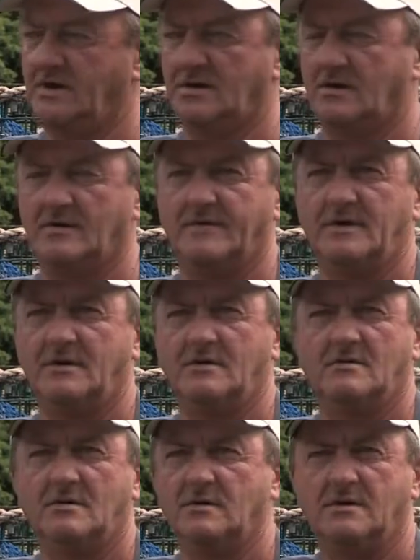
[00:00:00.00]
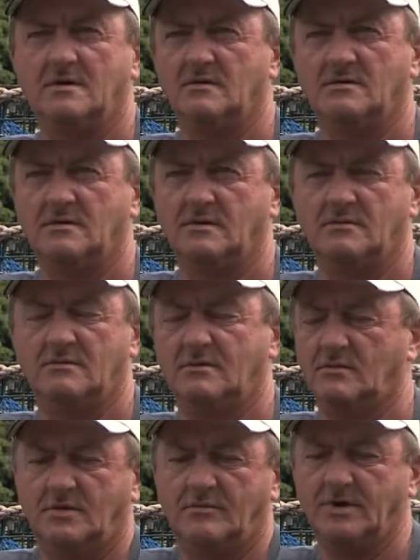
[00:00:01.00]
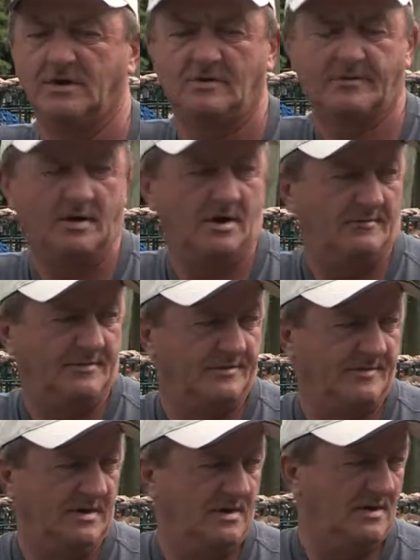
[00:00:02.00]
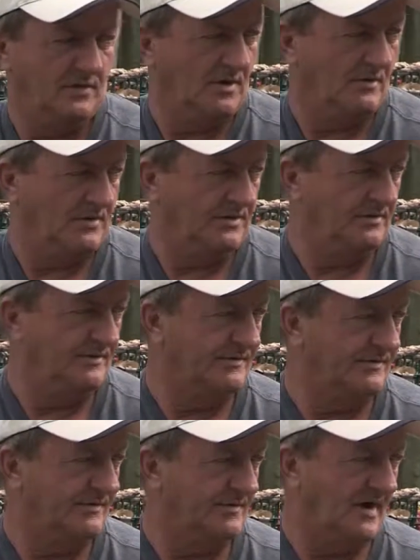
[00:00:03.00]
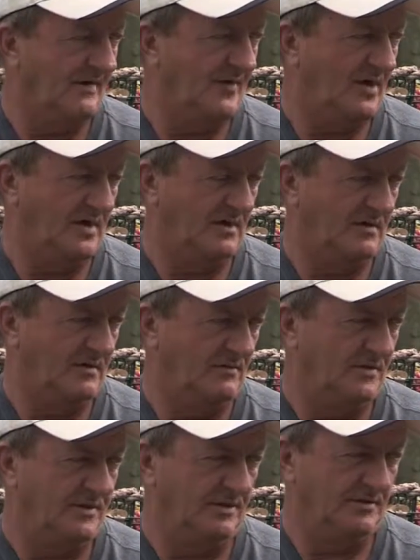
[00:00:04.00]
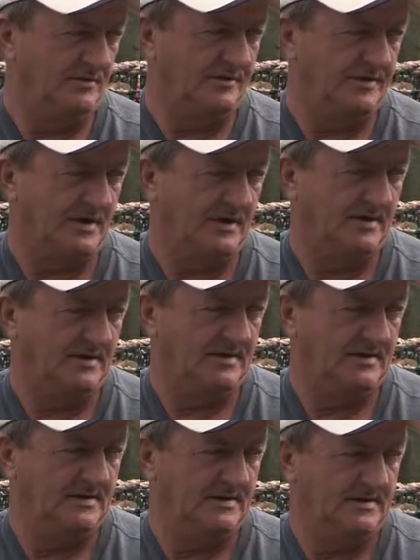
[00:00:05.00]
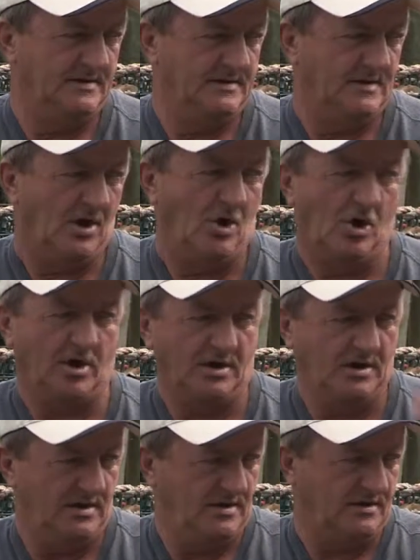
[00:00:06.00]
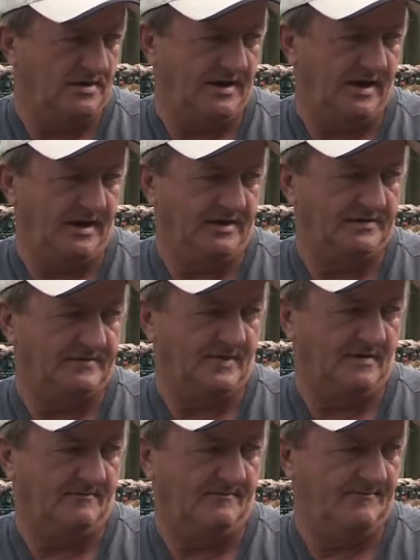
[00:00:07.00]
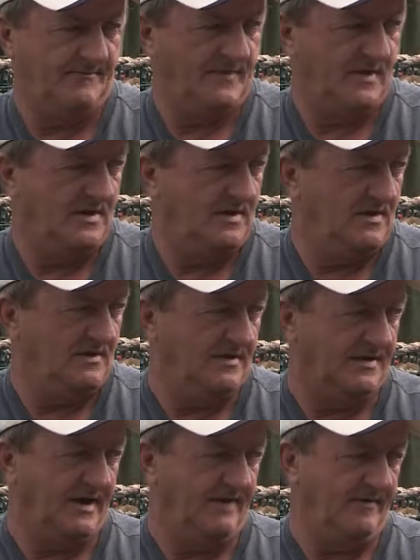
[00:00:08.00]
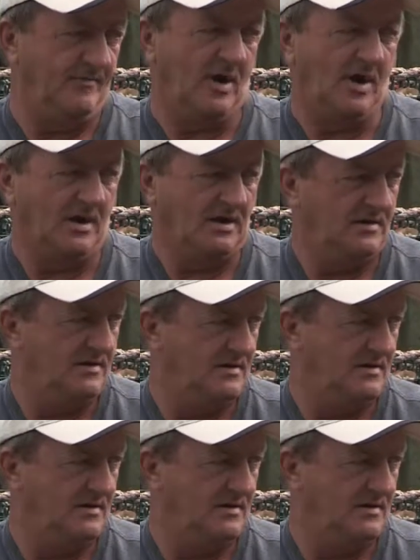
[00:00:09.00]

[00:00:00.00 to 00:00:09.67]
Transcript: clear of it, and there wouldn't be any problems. But all we use is a trap hauler, and we use a hook that hangs from the davy block,